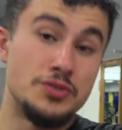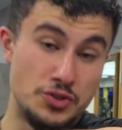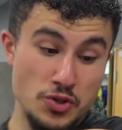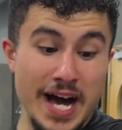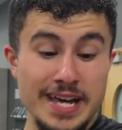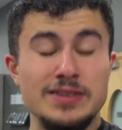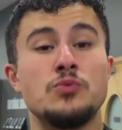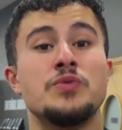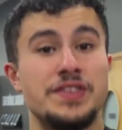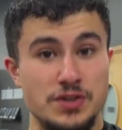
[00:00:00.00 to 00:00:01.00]
drive
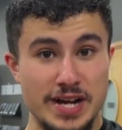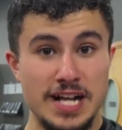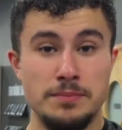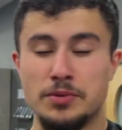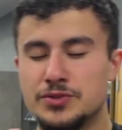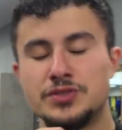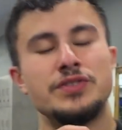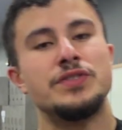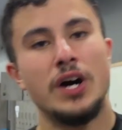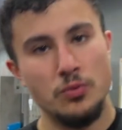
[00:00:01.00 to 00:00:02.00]
with your elbows,
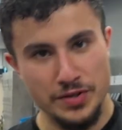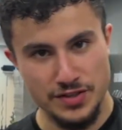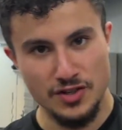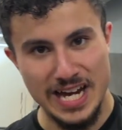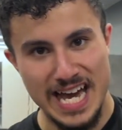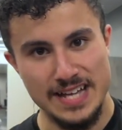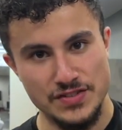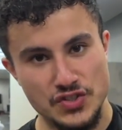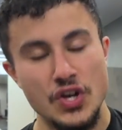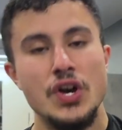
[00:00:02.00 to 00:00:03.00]
not with your
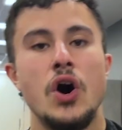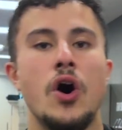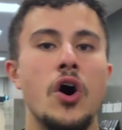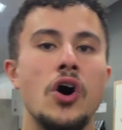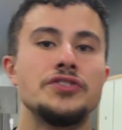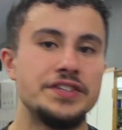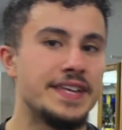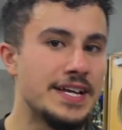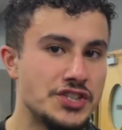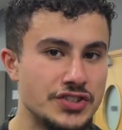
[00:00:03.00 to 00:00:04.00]
hands. All the
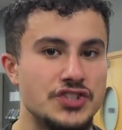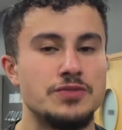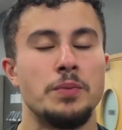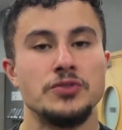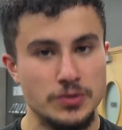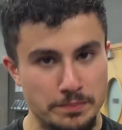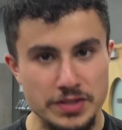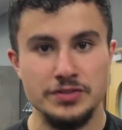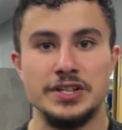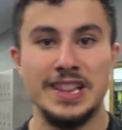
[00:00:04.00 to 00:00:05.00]
tension is supposed to
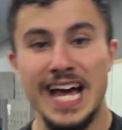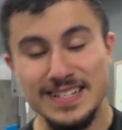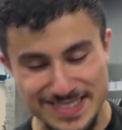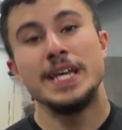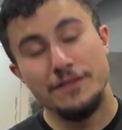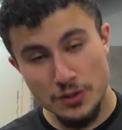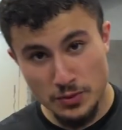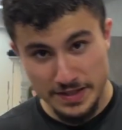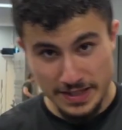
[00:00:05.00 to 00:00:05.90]
be on your lats if you want